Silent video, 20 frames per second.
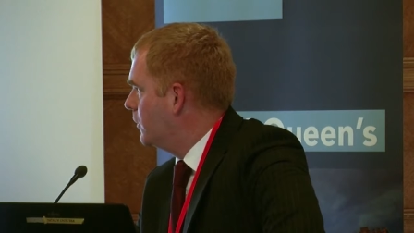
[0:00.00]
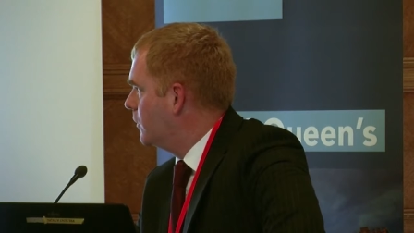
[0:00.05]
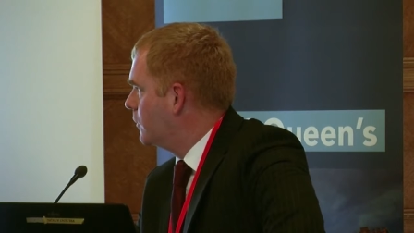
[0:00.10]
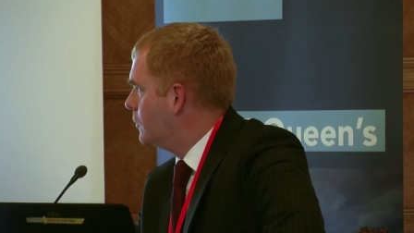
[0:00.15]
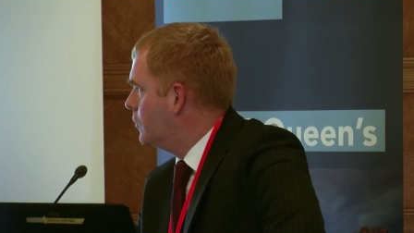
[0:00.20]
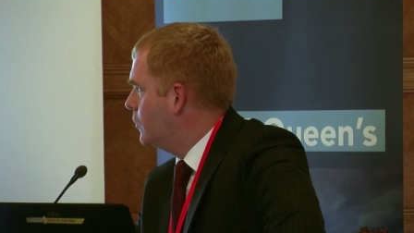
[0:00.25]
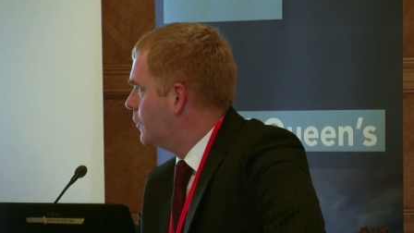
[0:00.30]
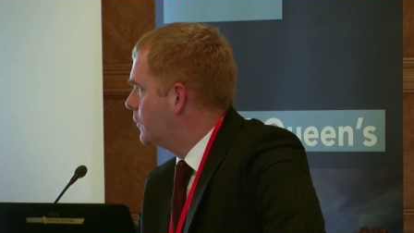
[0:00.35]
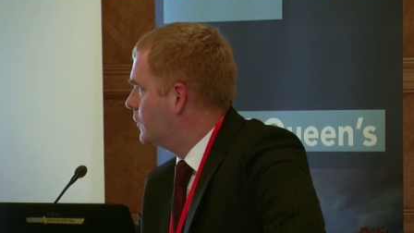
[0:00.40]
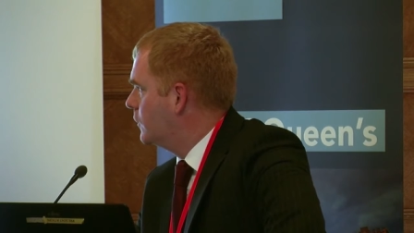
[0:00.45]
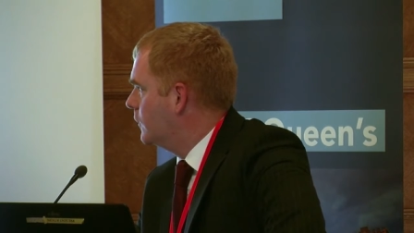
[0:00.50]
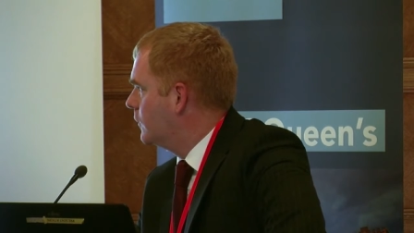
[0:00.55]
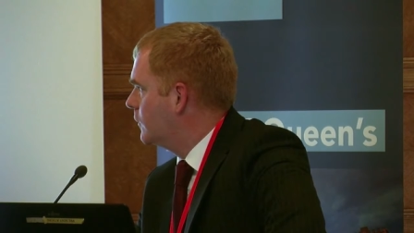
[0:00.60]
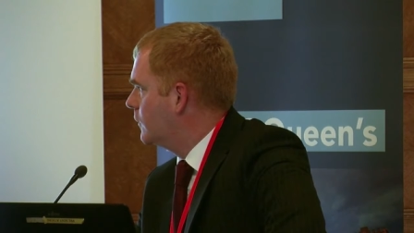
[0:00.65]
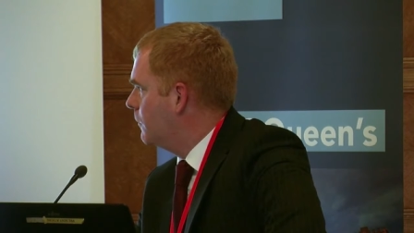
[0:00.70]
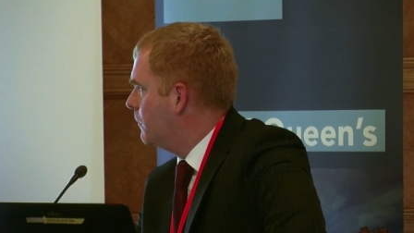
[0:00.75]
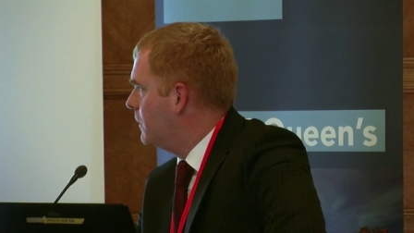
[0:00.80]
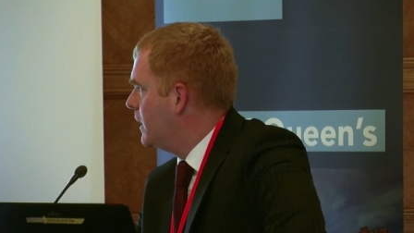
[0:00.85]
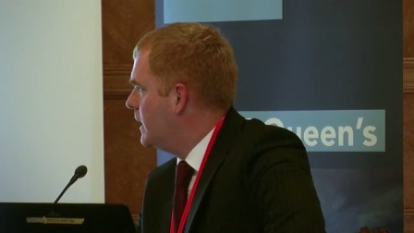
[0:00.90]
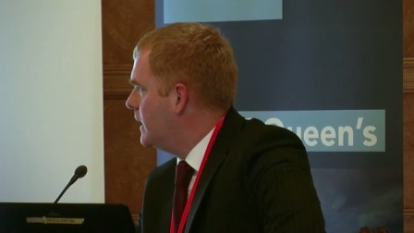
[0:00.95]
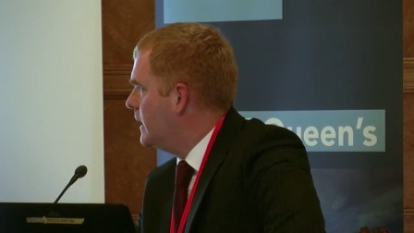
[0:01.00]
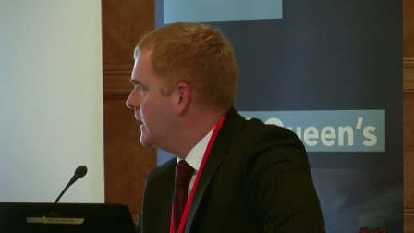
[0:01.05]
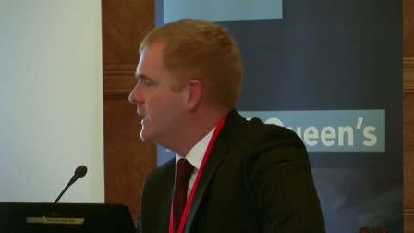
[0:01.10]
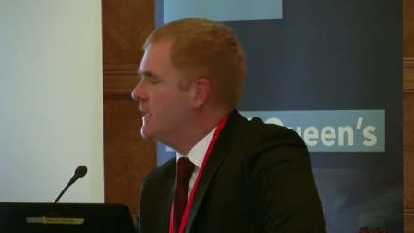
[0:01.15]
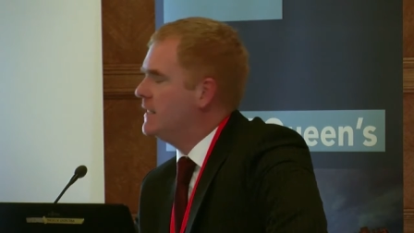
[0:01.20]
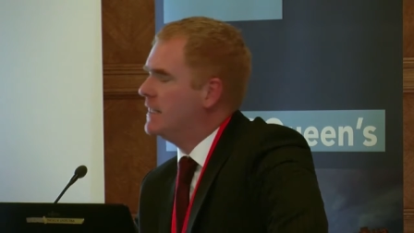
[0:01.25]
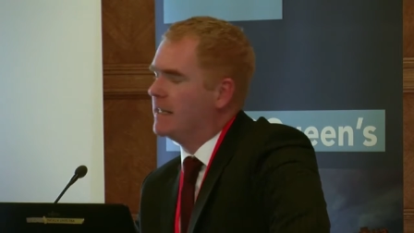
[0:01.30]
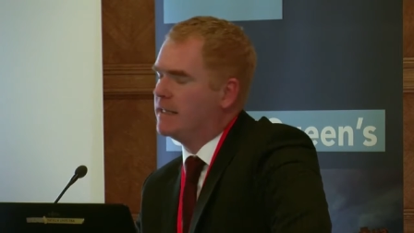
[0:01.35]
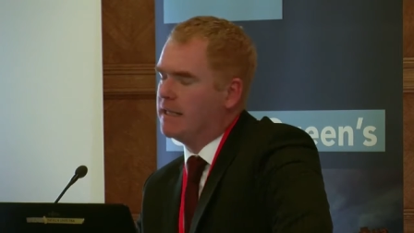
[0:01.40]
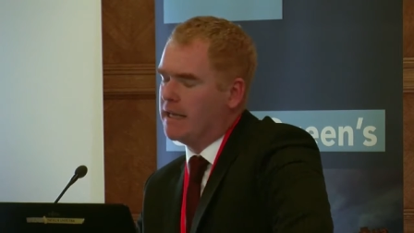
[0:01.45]
the court system is
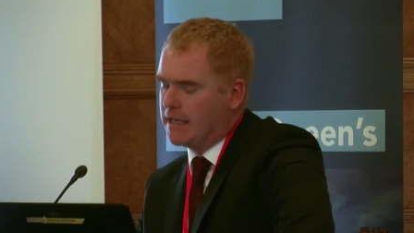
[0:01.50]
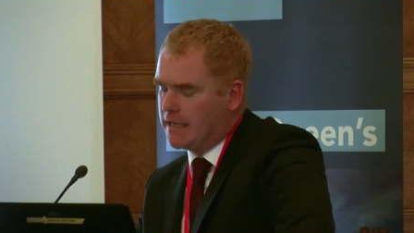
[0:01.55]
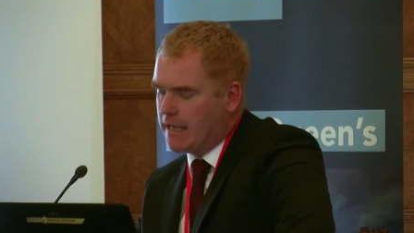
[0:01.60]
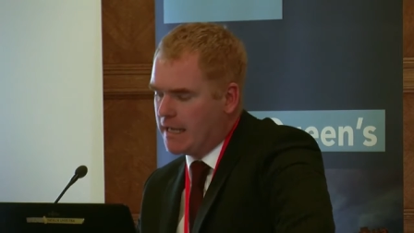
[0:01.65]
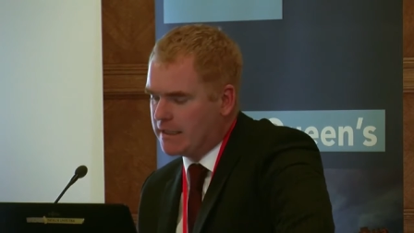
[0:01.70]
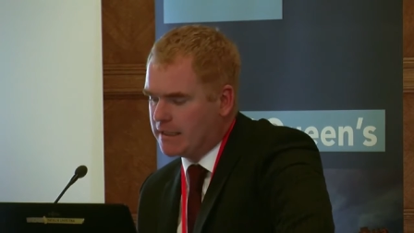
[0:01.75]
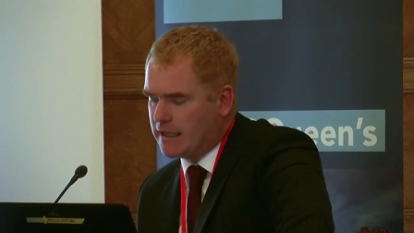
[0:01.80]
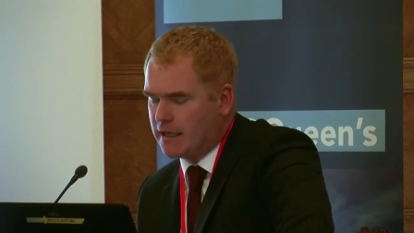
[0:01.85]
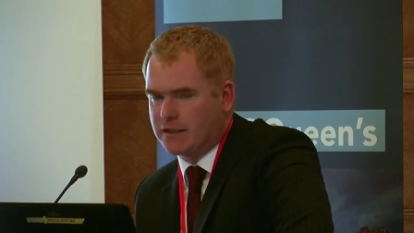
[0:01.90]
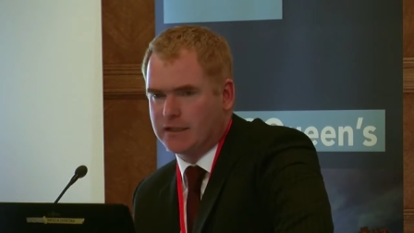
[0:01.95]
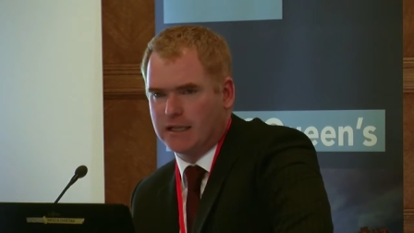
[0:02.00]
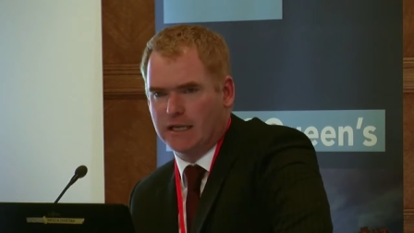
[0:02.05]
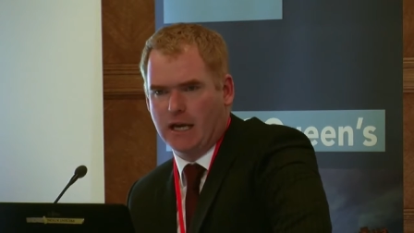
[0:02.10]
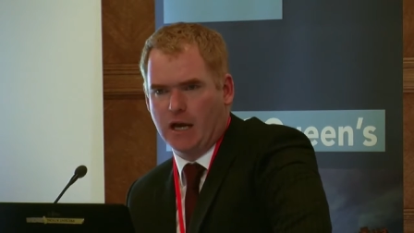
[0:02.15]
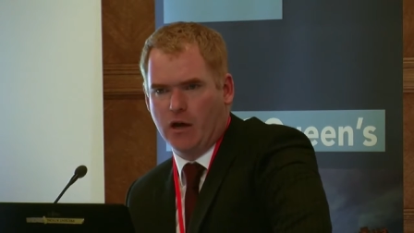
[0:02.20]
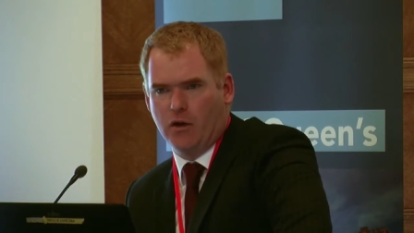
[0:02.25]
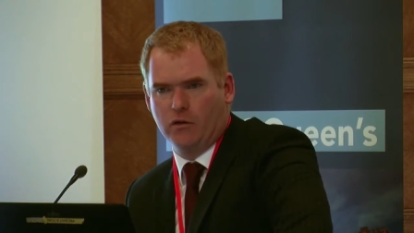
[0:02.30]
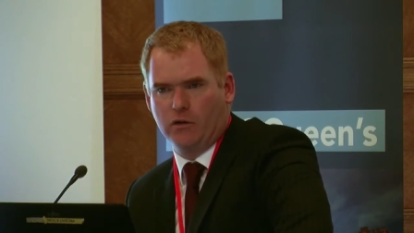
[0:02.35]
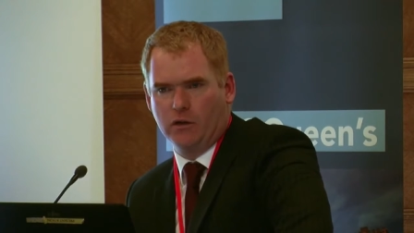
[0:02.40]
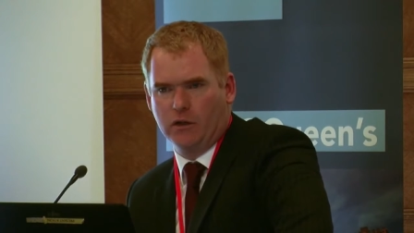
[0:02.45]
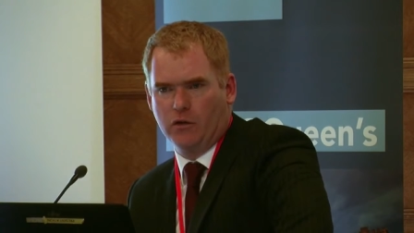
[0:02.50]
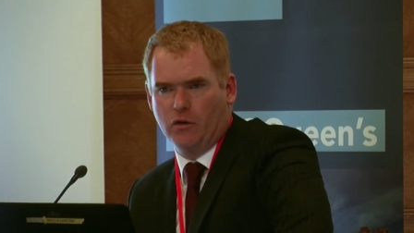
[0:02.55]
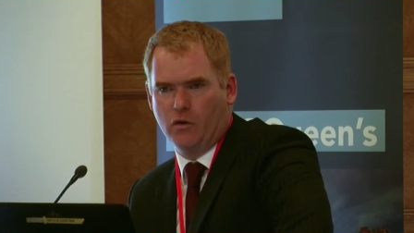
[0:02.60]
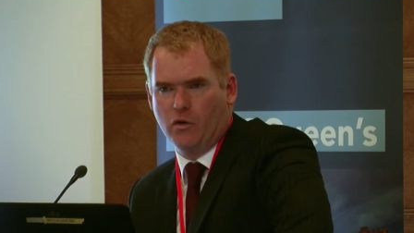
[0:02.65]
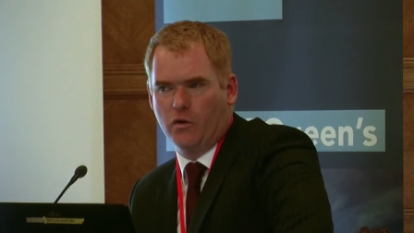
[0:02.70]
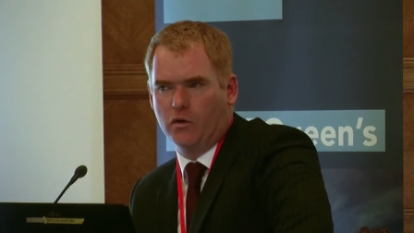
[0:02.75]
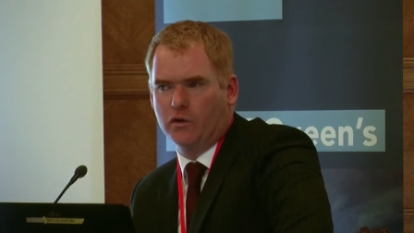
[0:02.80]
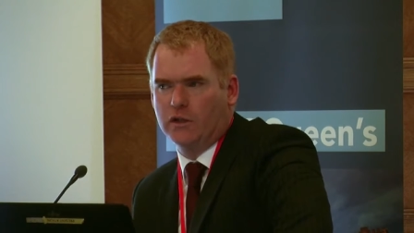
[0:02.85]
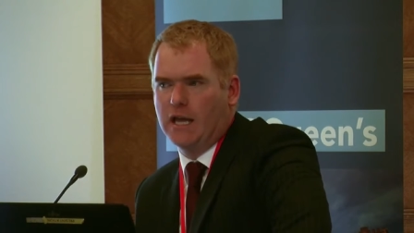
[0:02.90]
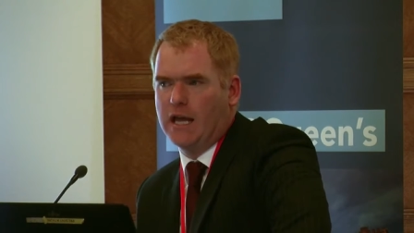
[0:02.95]
that they get their day out in
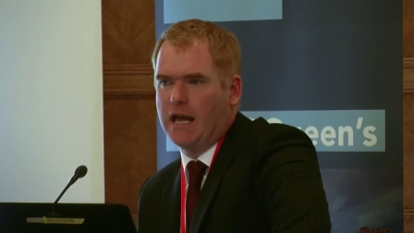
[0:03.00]
court